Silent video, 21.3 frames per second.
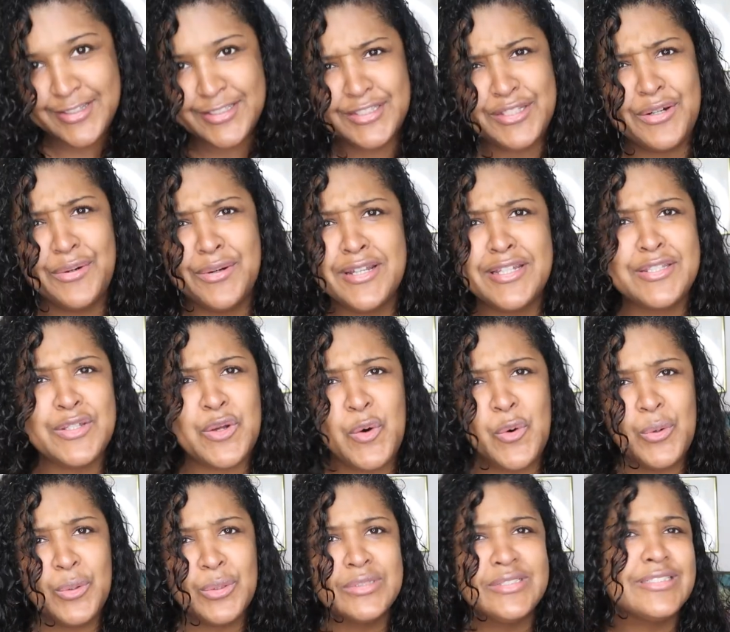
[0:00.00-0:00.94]
So it's
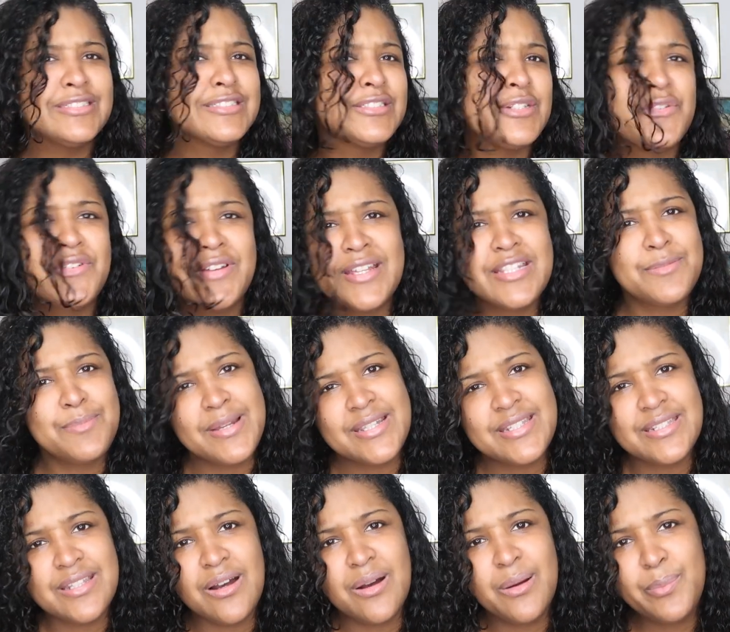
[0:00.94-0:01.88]
old, so if it gets
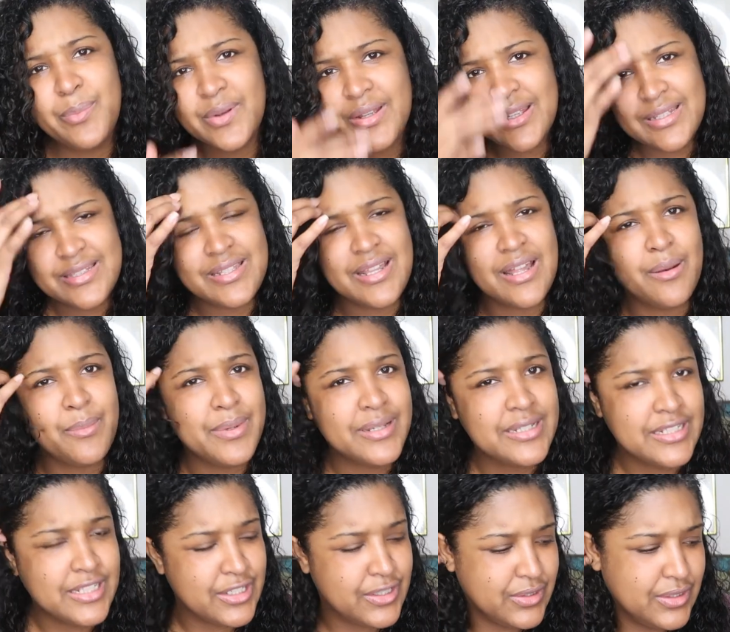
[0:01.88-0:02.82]
messed up, it's not a
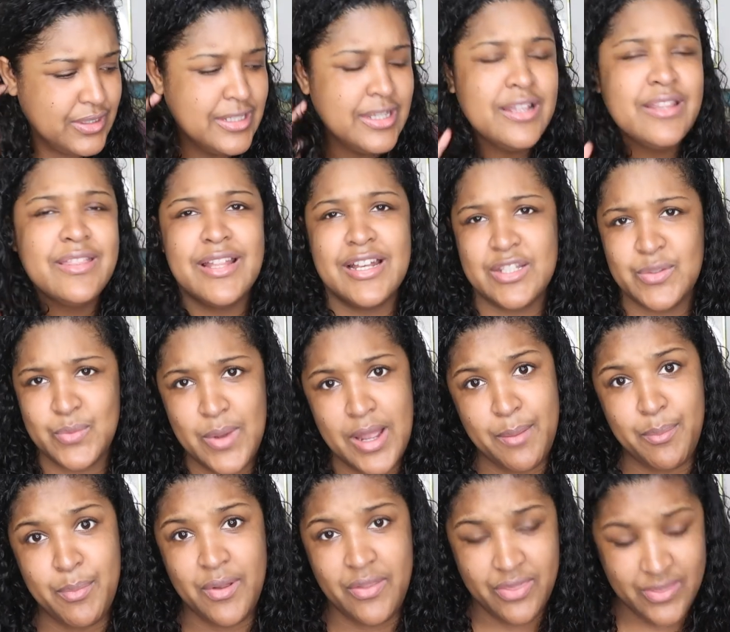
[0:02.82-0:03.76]
big deal. That's
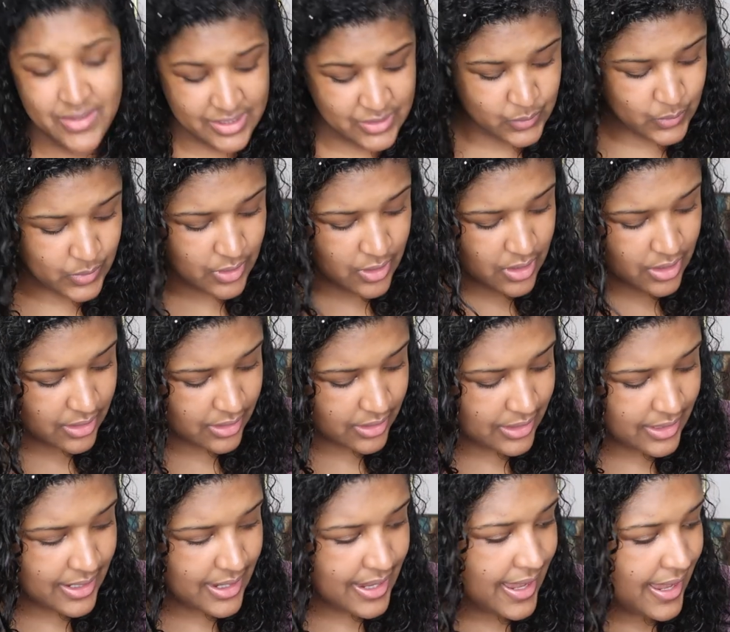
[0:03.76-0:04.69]
why I put this one
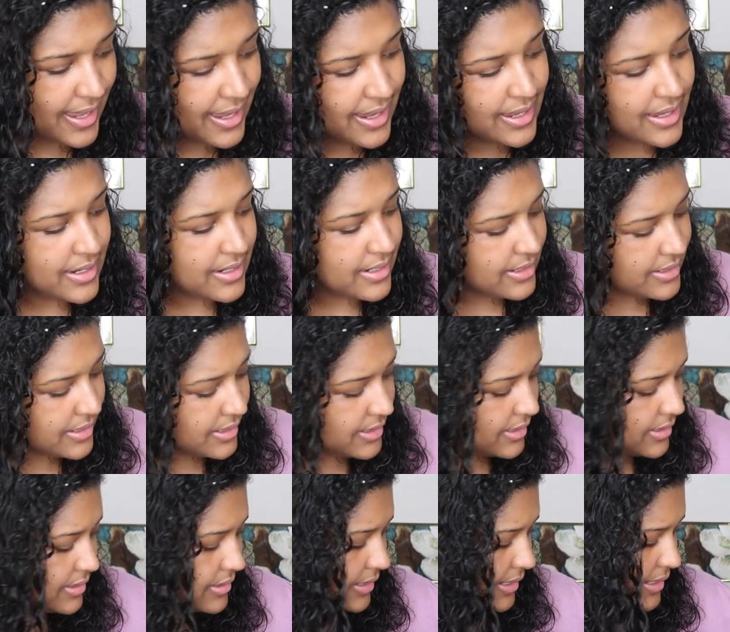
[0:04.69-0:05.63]
on. And
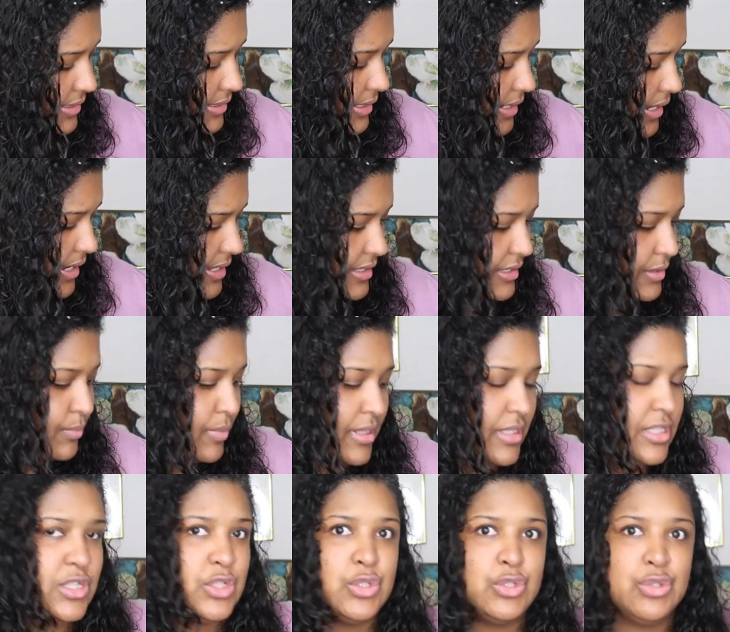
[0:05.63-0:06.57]
they say it's
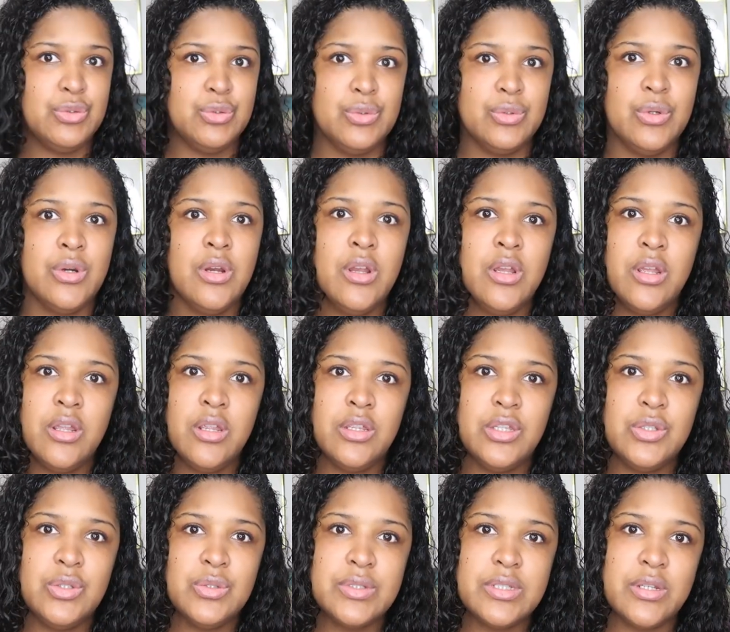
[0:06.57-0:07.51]
best to
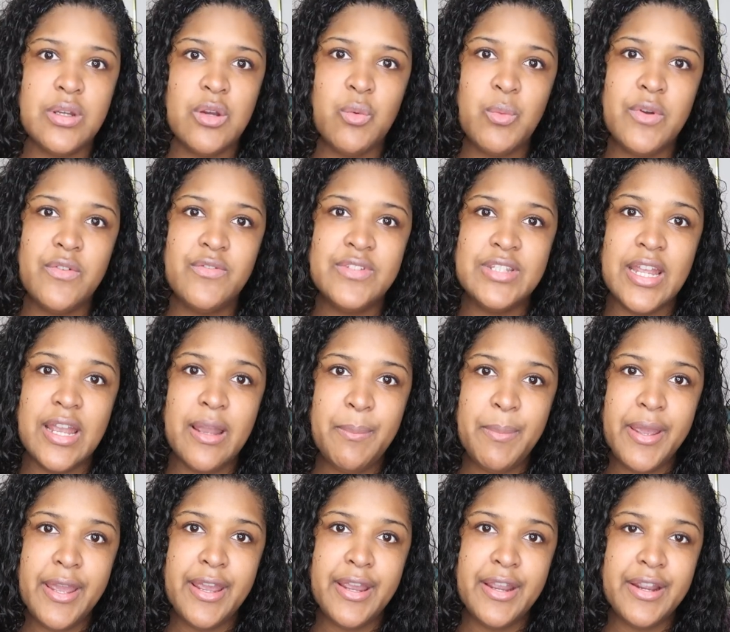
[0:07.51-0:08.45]
use it with
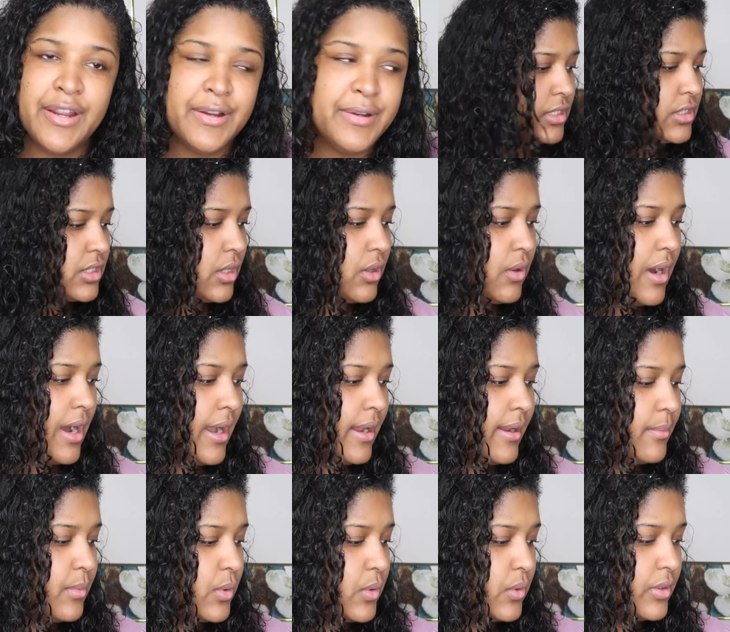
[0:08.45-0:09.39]
damp hair. So I
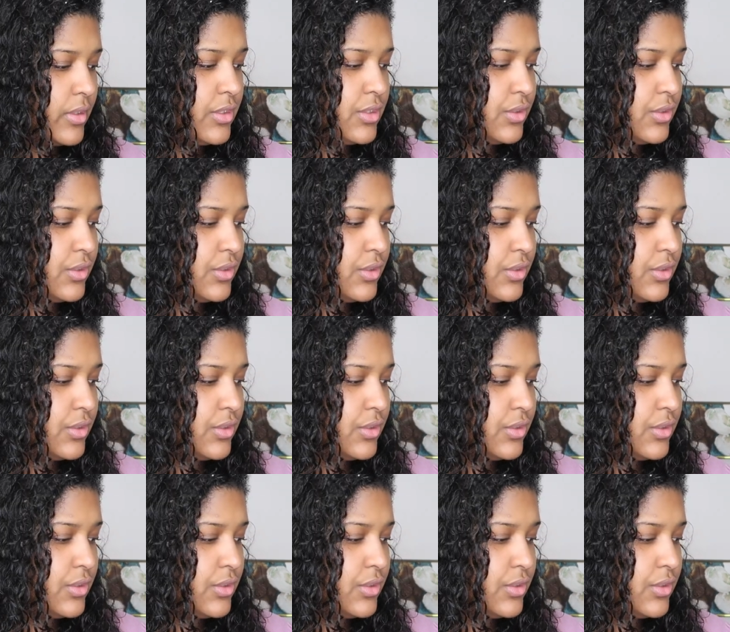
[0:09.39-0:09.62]
am going